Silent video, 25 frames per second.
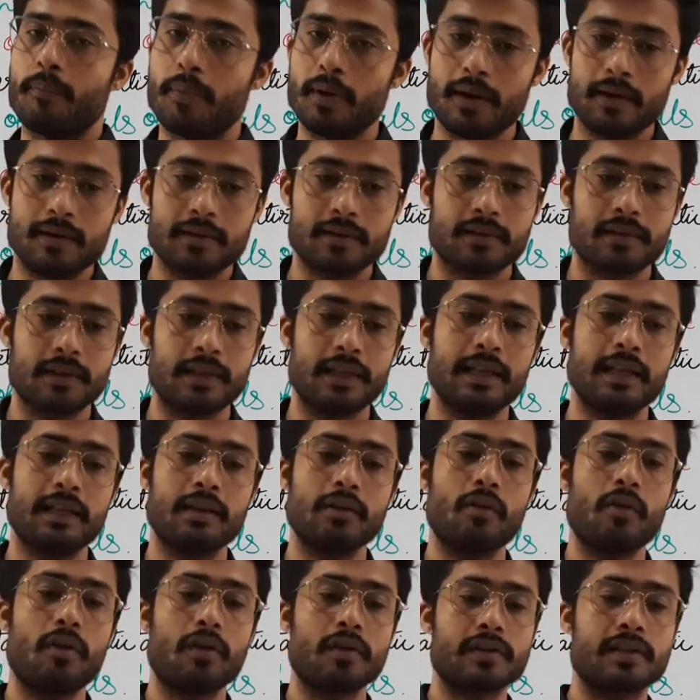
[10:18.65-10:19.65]
plus.
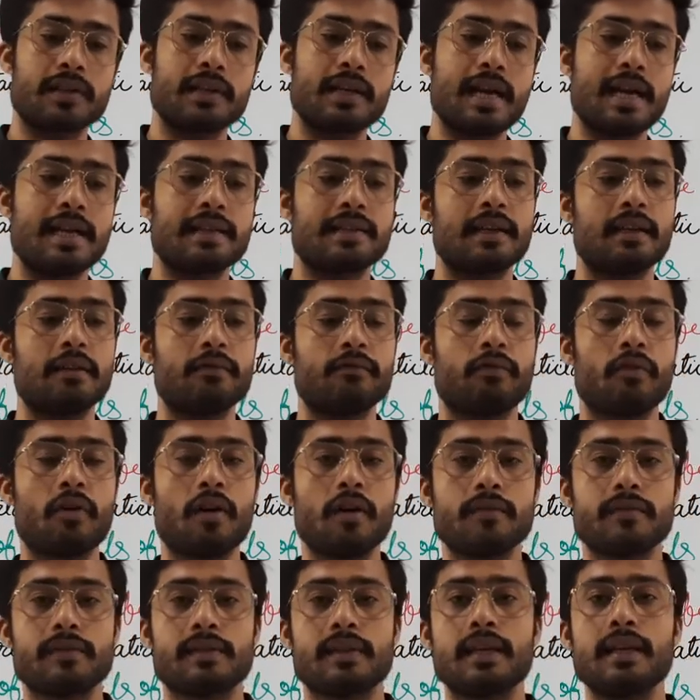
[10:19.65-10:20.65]
It oxidizes and
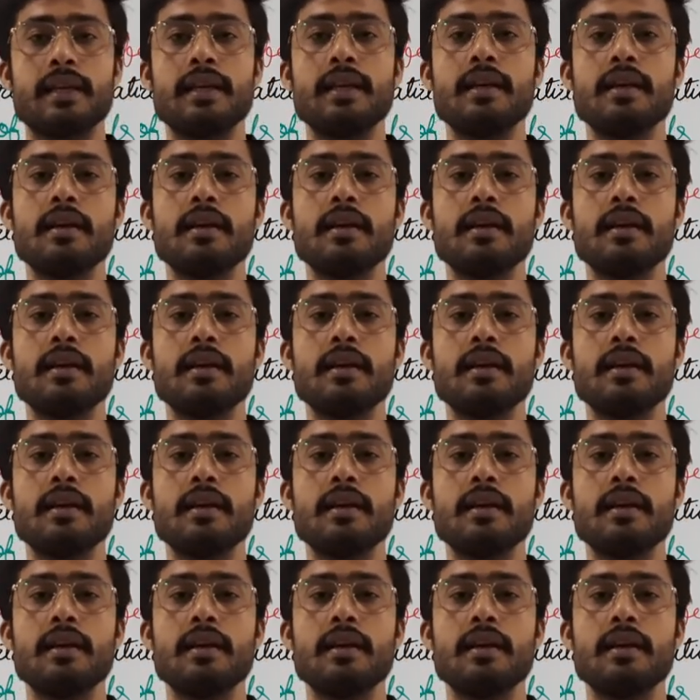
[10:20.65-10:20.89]
forms the